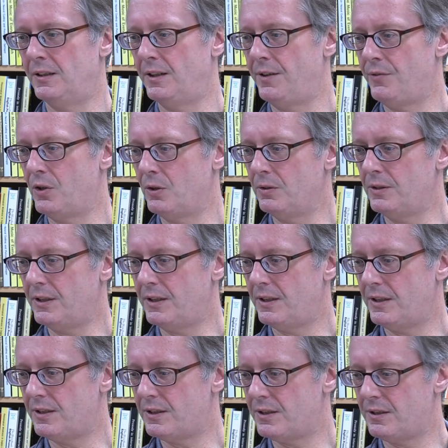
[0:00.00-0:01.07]
if you look
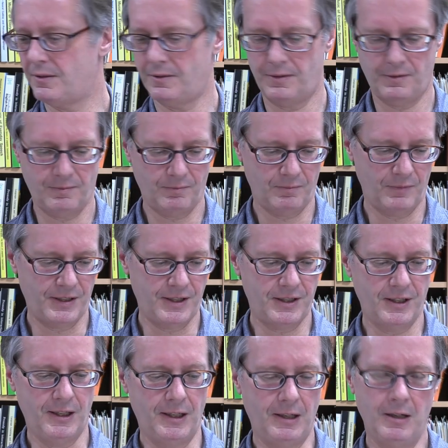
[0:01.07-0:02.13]
at, let's
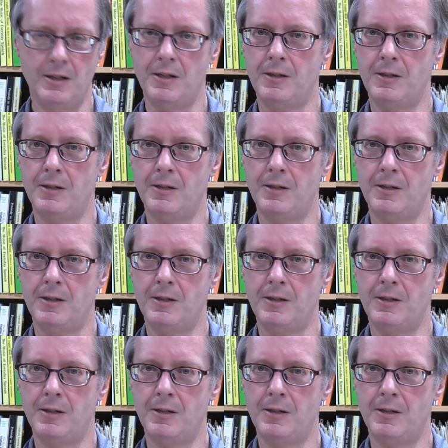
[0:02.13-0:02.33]
say,